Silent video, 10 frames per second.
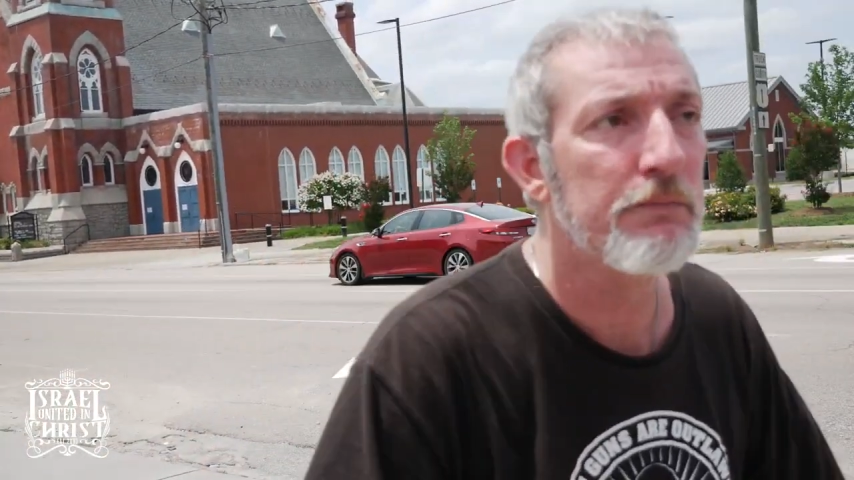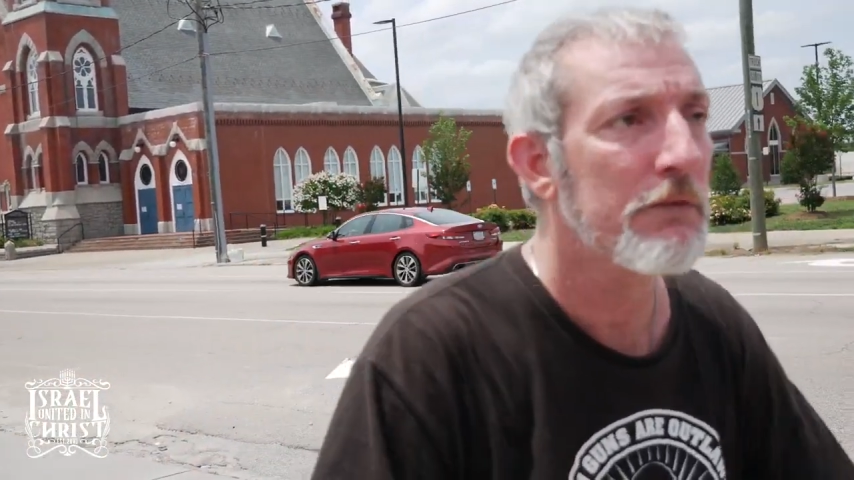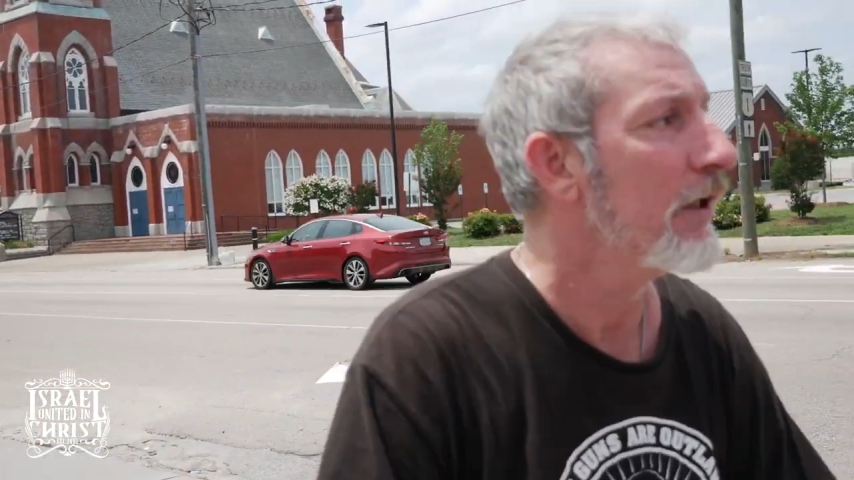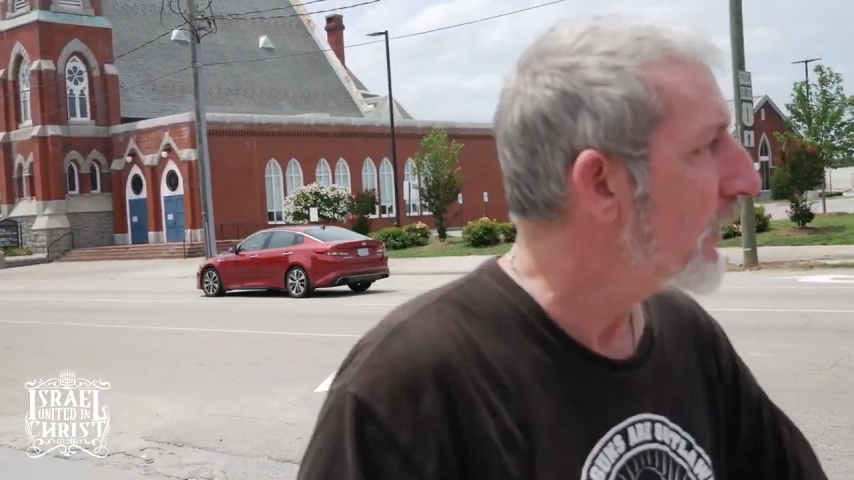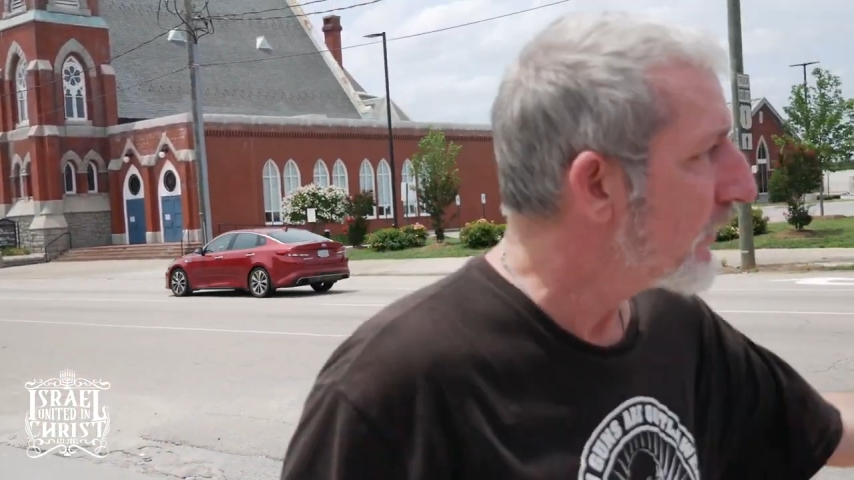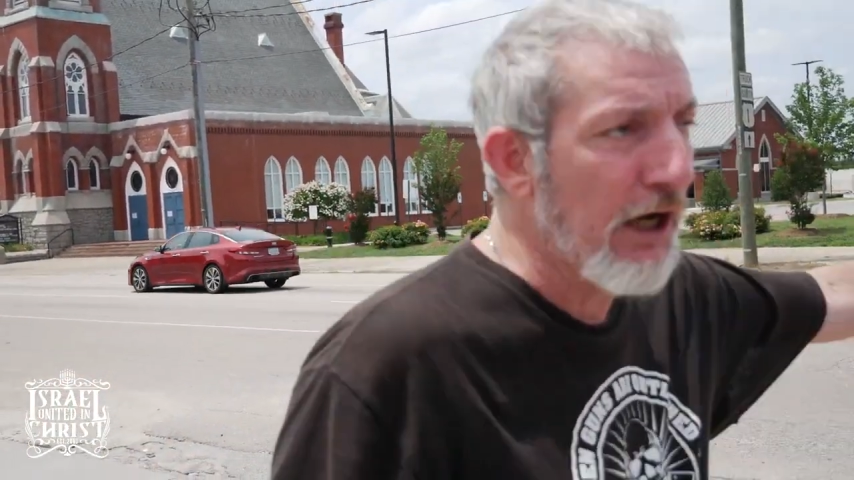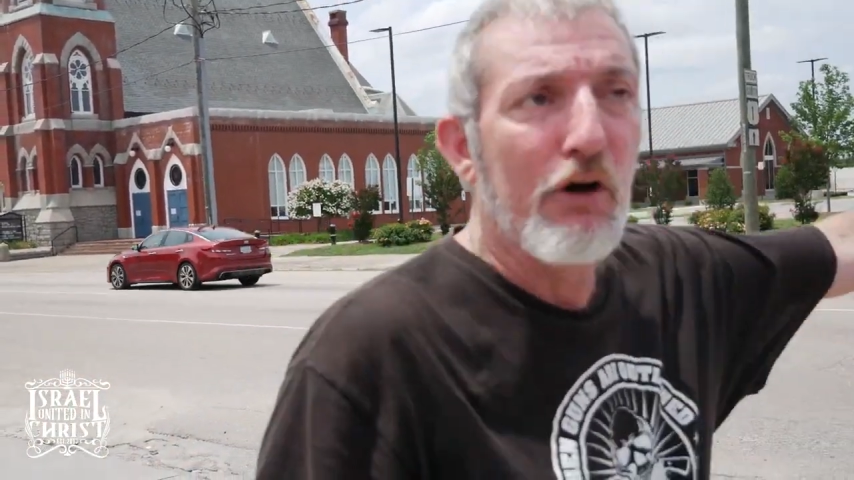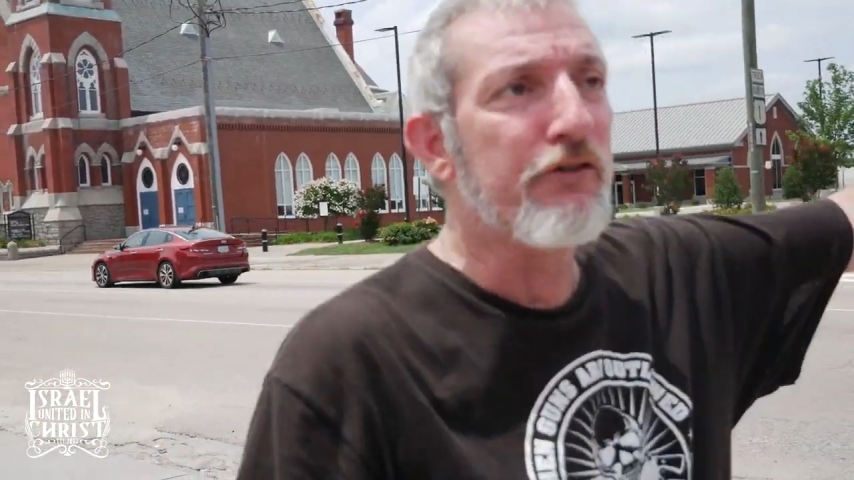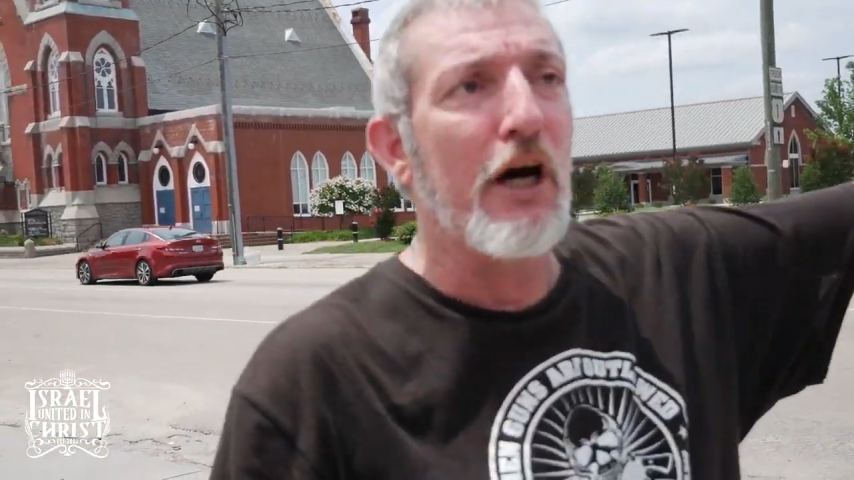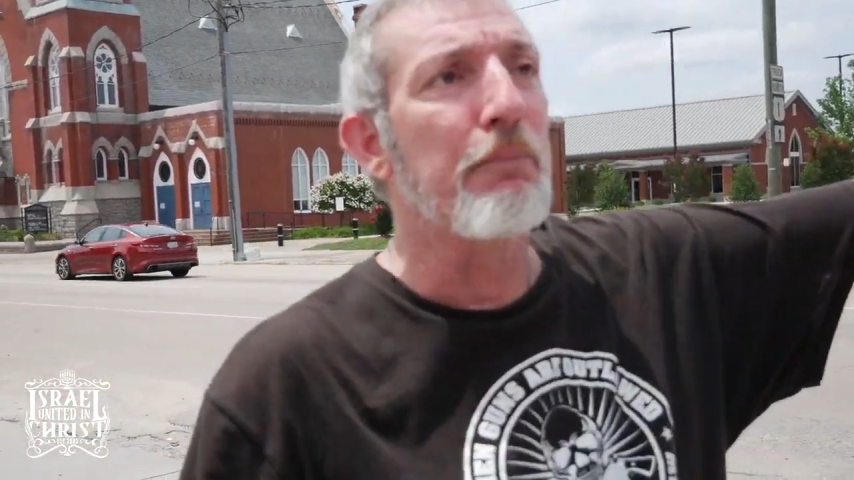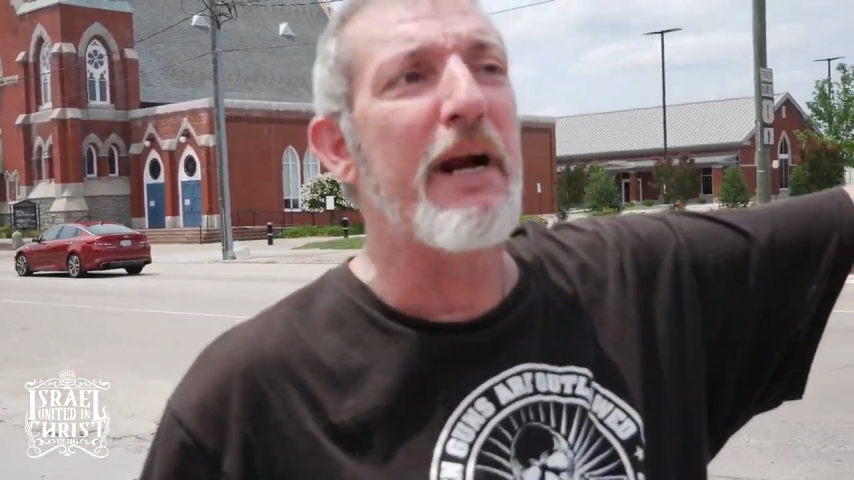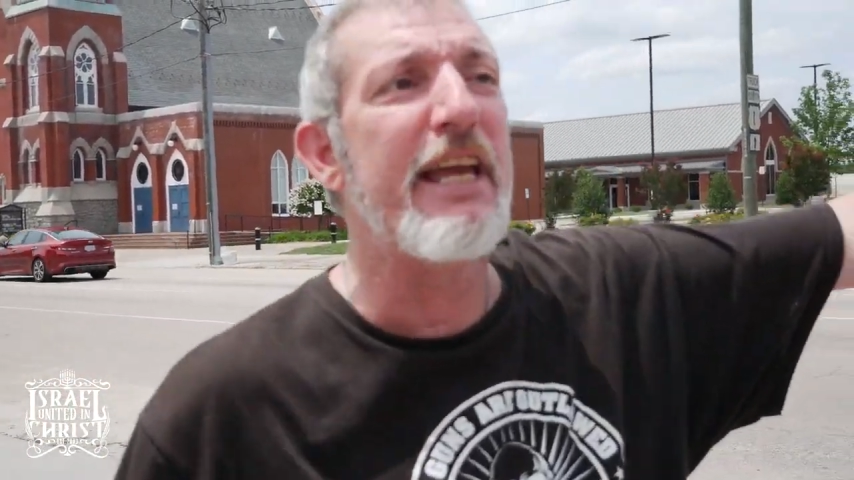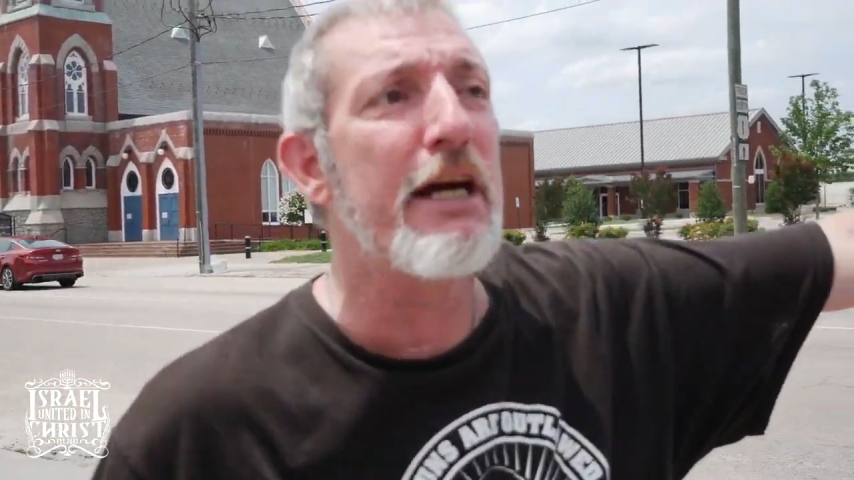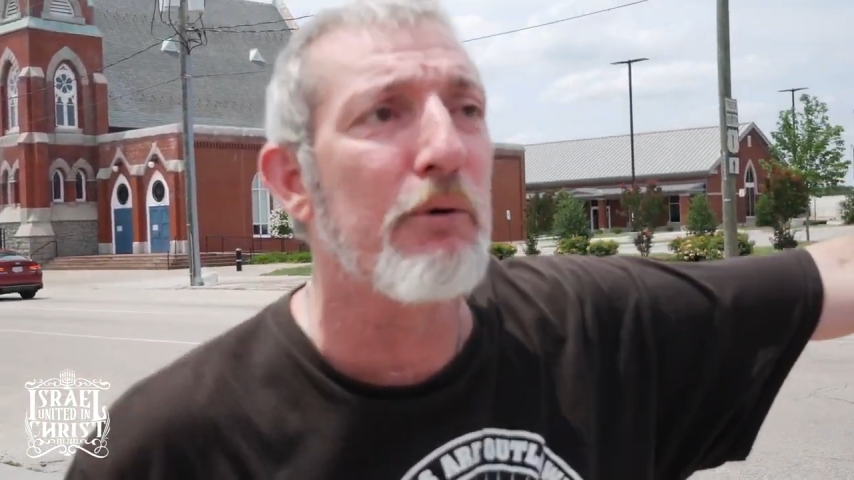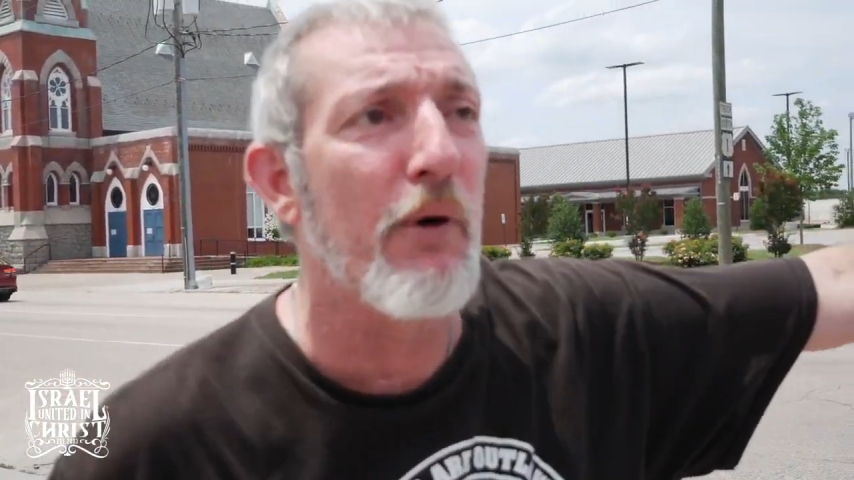I'm Genesis. Don't, don't
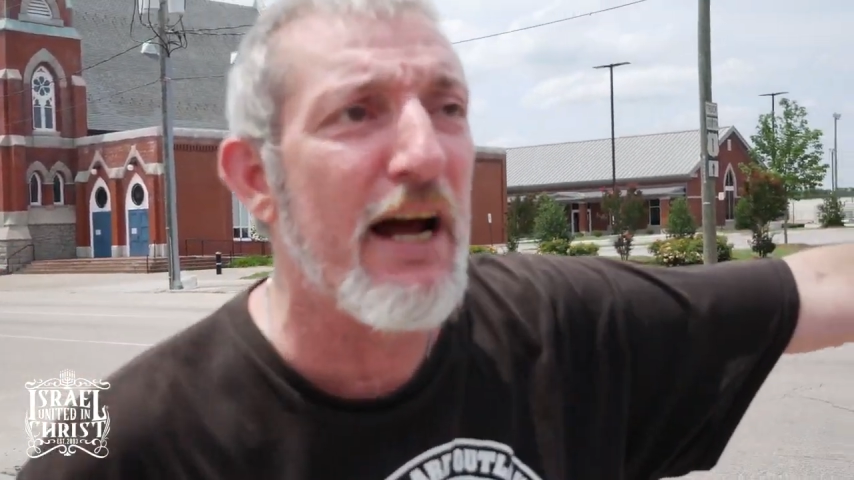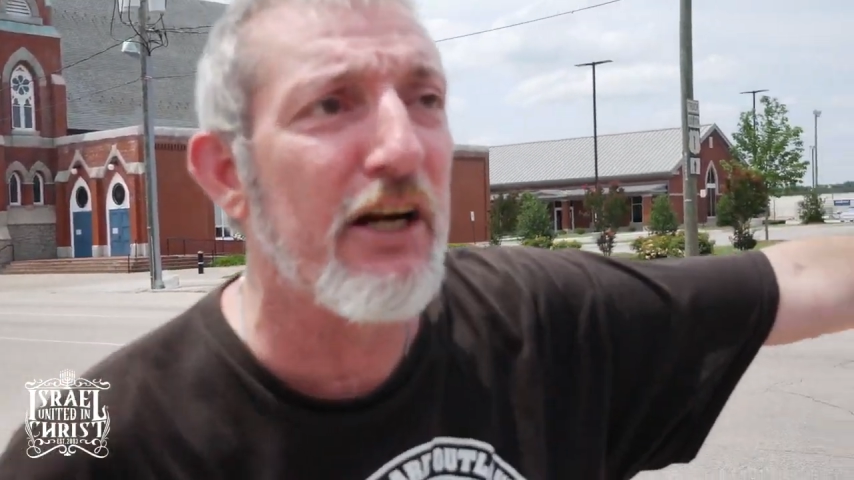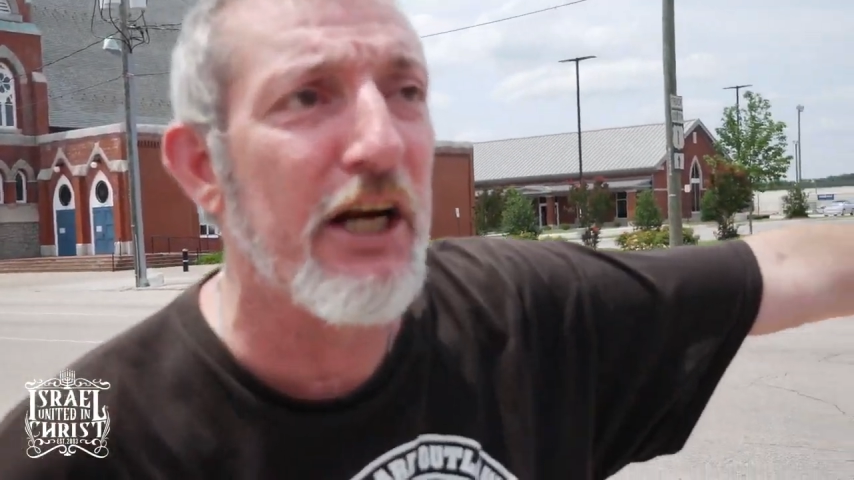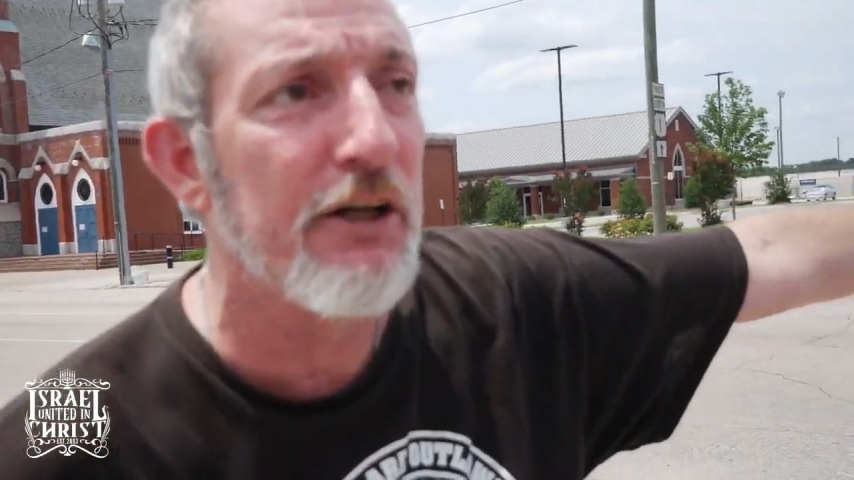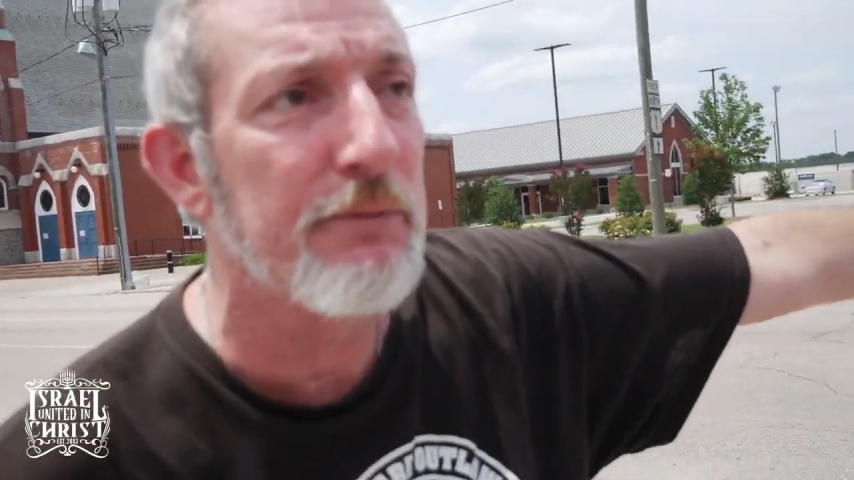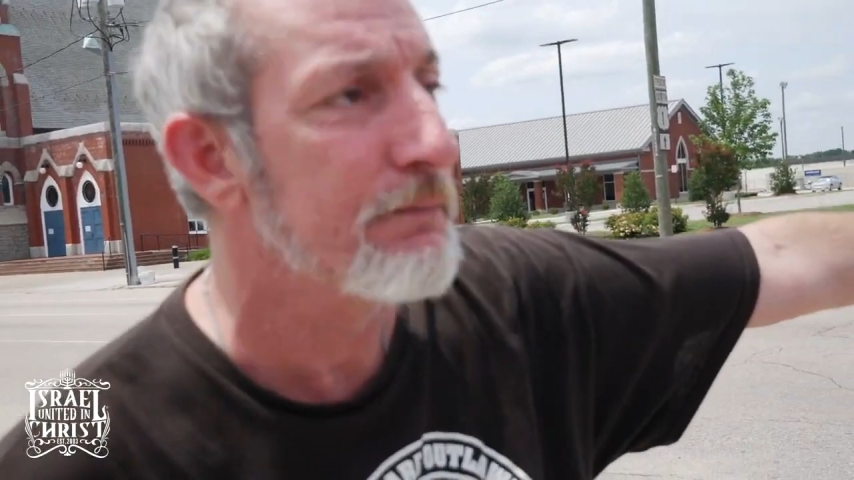bring him around